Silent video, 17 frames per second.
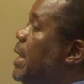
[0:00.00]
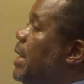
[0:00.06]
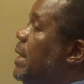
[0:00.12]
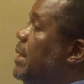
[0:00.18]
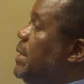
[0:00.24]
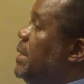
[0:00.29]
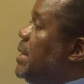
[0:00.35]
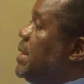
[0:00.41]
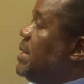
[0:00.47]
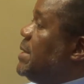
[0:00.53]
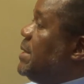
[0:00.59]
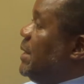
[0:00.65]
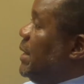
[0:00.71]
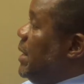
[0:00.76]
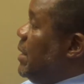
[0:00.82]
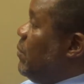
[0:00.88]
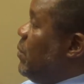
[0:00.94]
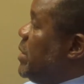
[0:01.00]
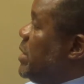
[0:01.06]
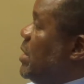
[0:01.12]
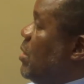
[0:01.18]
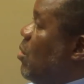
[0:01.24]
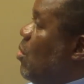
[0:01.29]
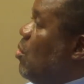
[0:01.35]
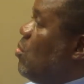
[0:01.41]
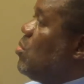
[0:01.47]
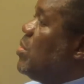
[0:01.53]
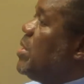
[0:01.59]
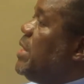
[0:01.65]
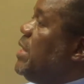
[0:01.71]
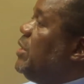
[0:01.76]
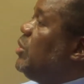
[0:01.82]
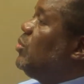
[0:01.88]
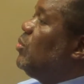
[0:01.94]
in dealing with the whole
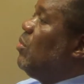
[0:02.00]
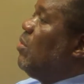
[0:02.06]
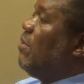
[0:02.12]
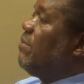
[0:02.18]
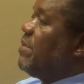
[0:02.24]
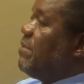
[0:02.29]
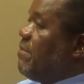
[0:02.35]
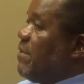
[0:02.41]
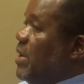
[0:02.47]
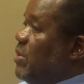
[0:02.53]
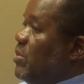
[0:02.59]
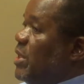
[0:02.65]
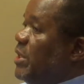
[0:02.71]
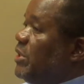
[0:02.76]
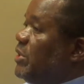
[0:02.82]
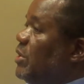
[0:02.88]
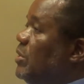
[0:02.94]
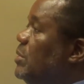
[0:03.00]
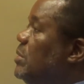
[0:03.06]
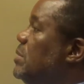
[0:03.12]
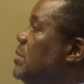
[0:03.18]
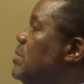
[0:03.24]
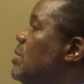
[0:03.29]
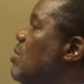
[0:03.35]
issue of the violation